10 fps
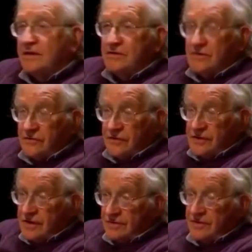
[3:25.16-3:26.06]
So, for
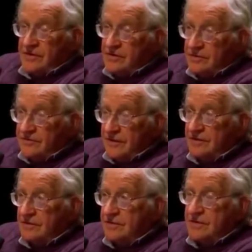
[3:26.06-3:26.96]
example, the human
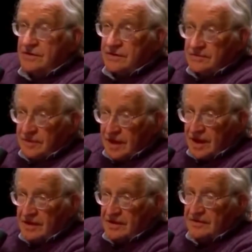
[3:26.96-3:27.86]
visual system
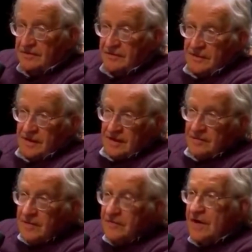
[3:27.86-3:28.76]
can
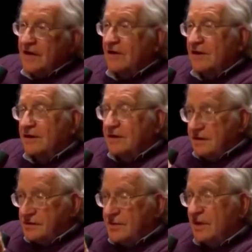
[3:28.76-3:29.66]
be varied
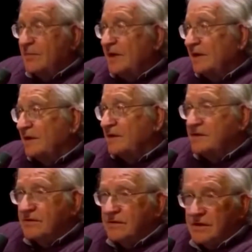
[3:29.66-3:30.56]
experimentally
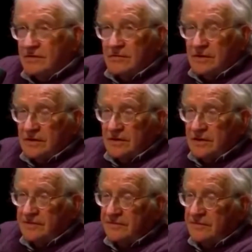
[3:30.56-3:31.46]
so that it
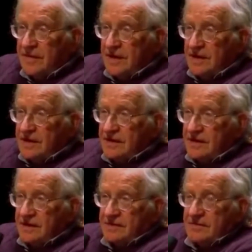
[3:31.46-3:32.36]
will
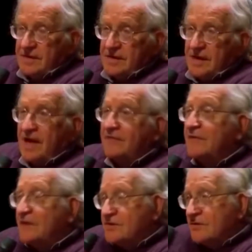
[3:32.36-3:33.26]

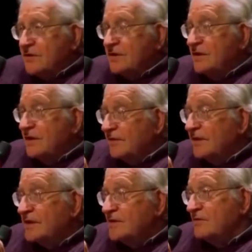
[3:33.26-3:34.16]
have
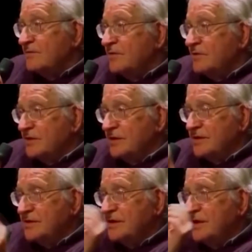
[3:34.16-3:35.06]
different
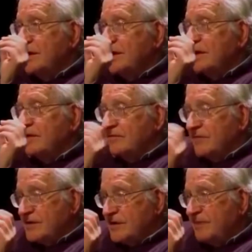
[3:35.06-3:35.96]
distributions of
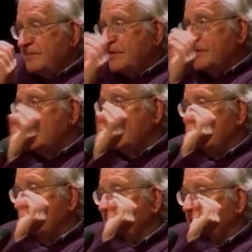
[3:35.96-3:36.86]
receptors
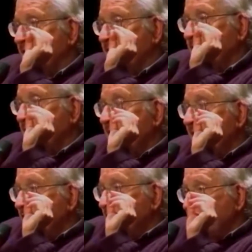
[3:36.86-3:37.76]
that
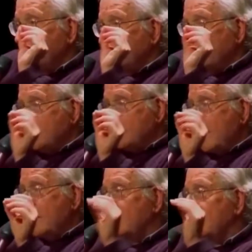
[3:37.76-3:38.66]

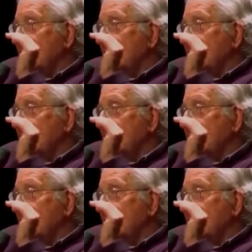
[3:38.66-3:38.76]
respond